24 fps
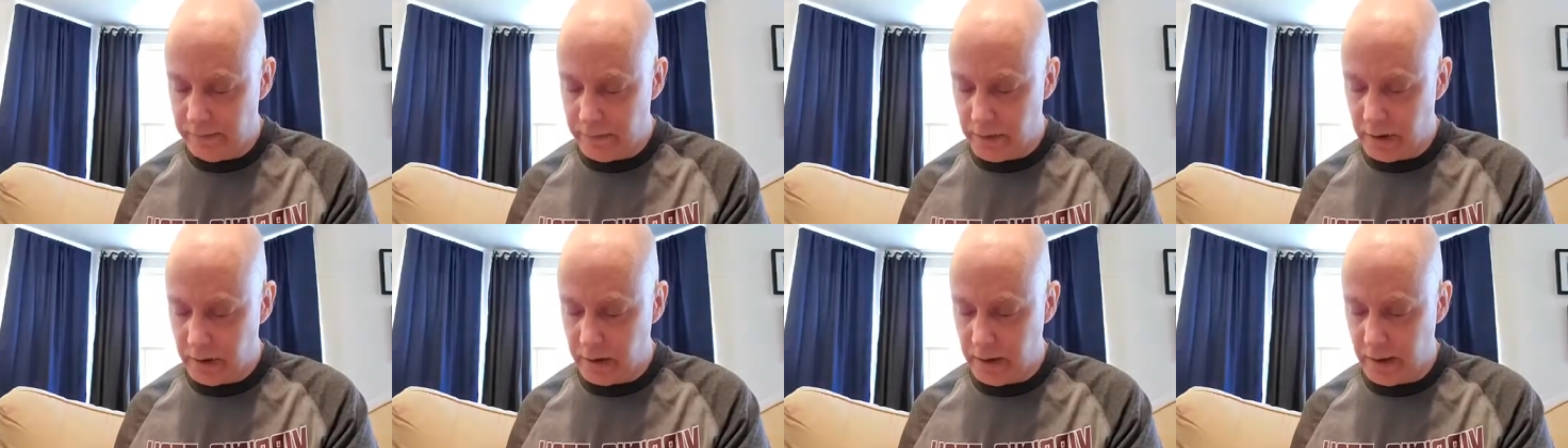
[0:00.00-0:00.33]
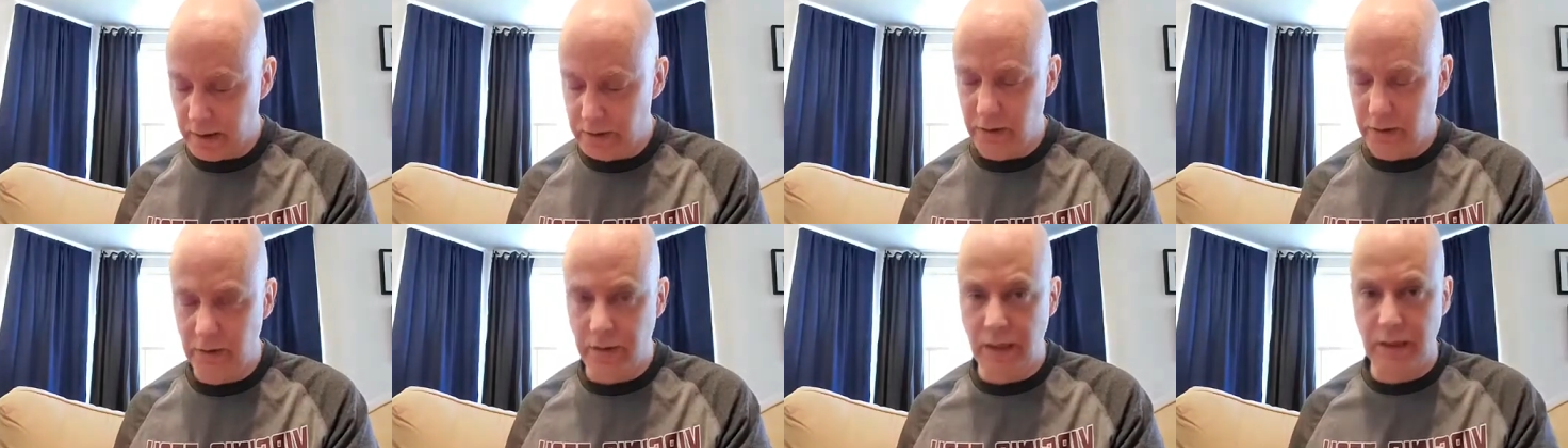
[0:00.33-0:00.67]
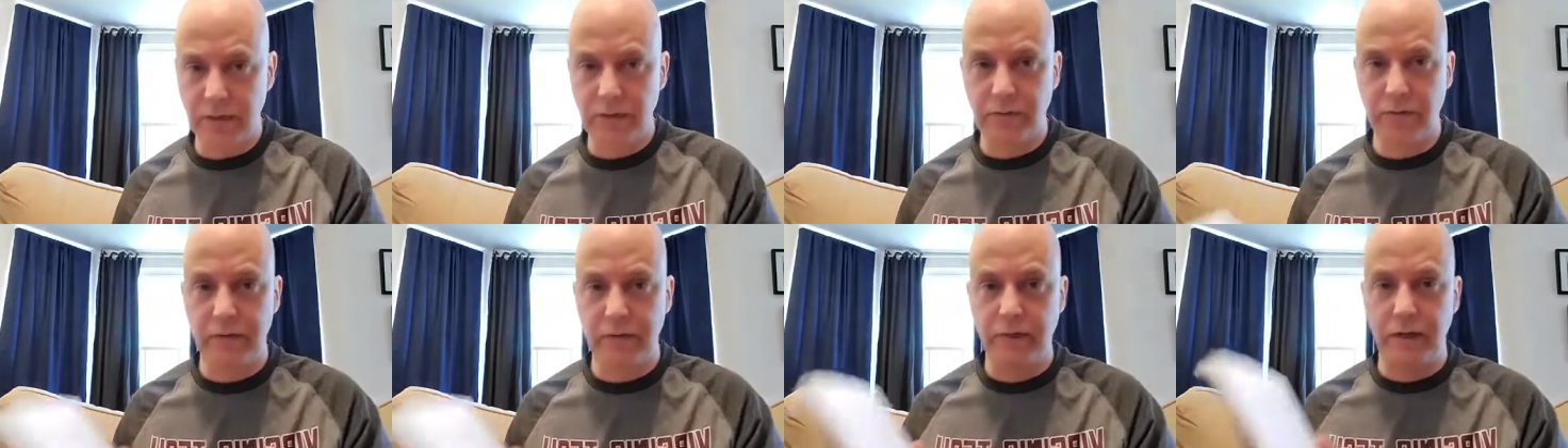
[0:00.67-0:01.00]
Okay, so
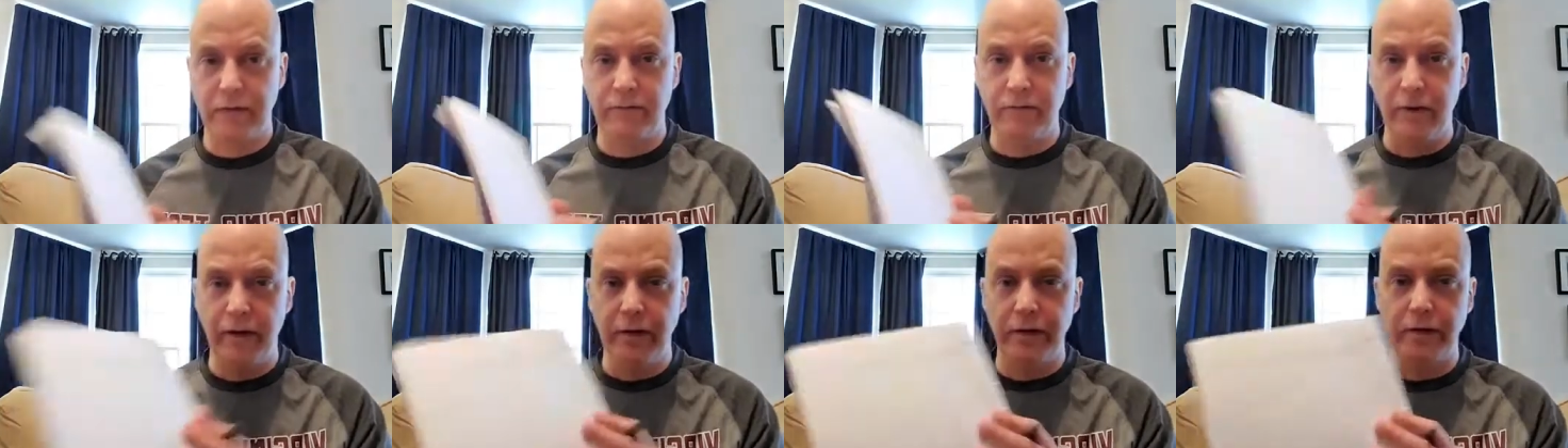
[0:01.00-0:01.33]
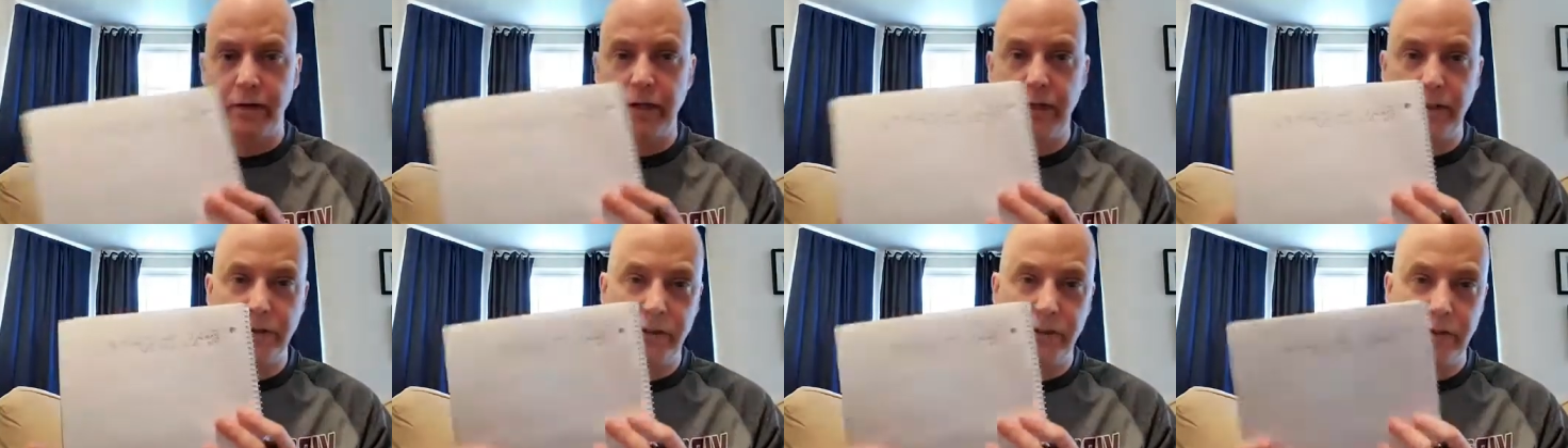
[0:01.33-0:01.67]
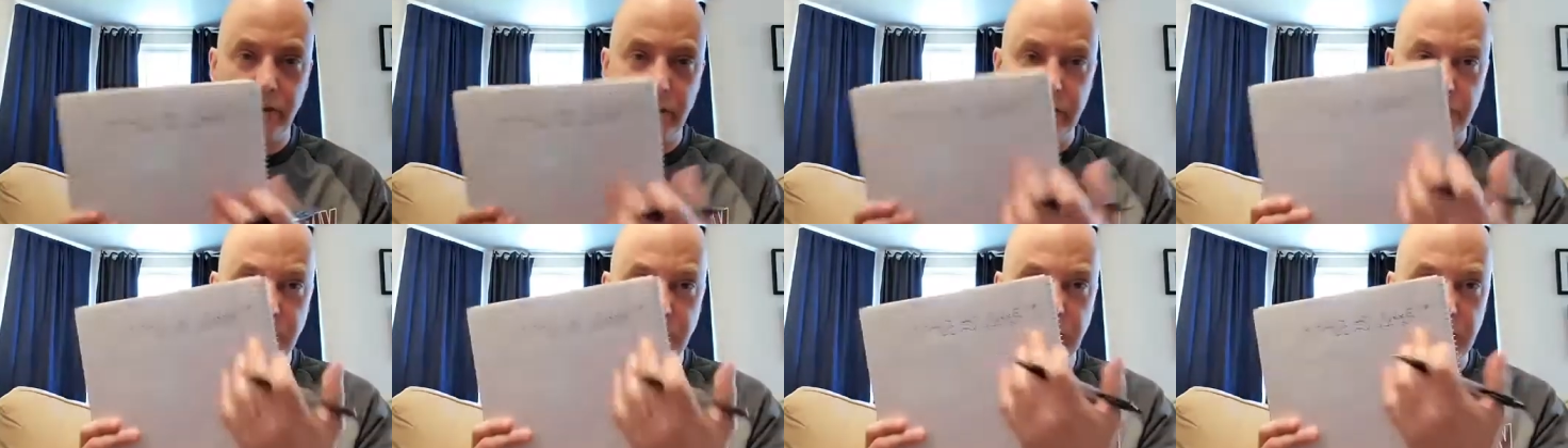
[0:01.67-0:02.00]
that's what they've written. Okay, so
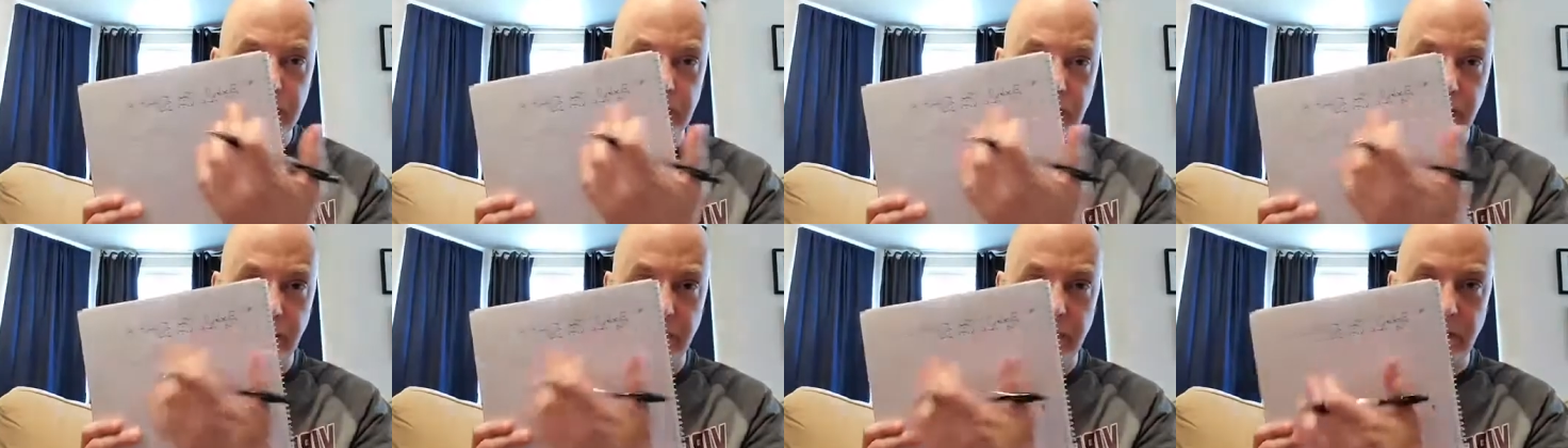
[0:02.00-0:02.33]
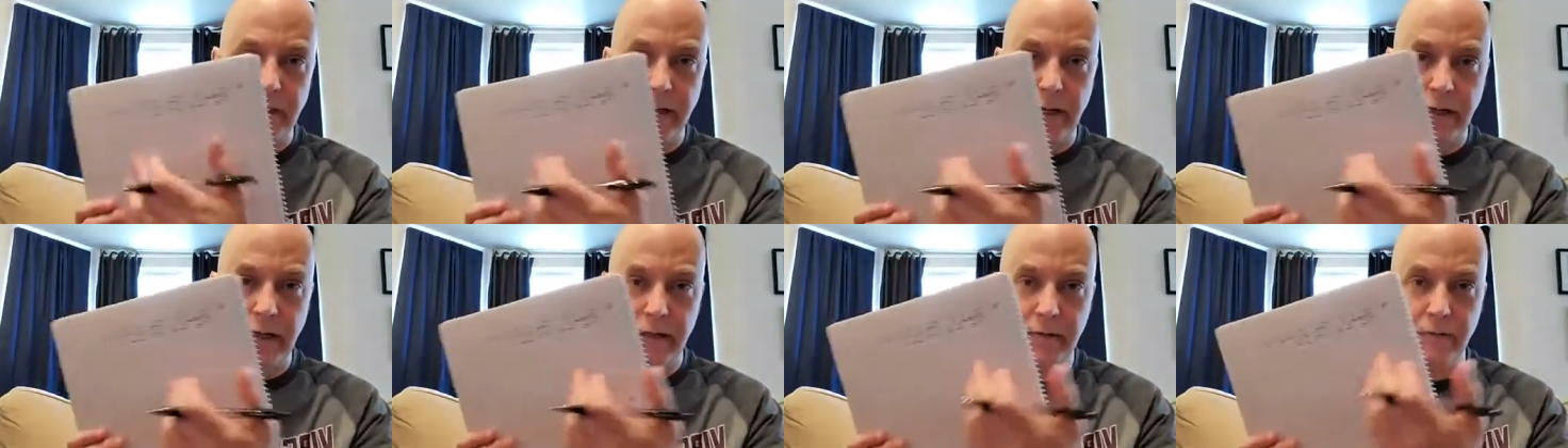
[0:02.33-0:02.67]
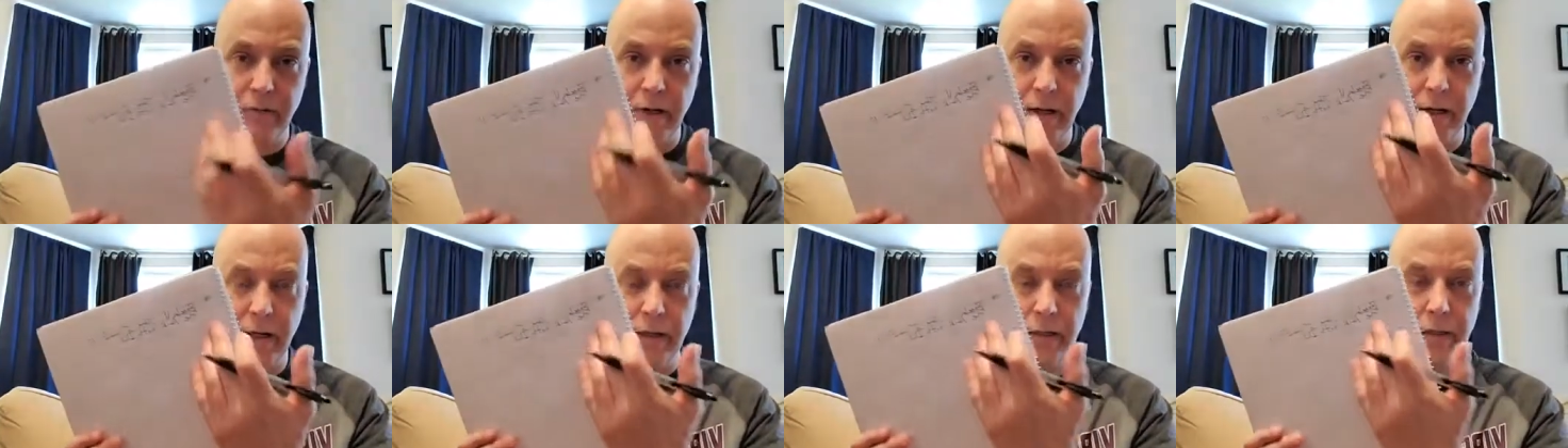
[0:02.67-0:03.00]
there's my terrible
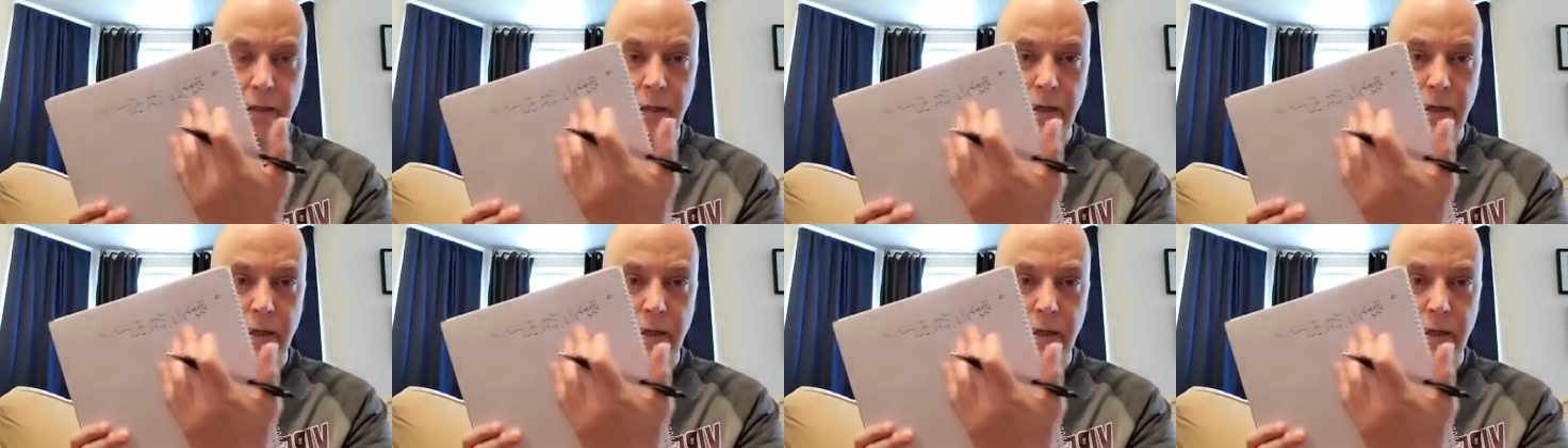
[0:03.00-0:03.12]
handwriting,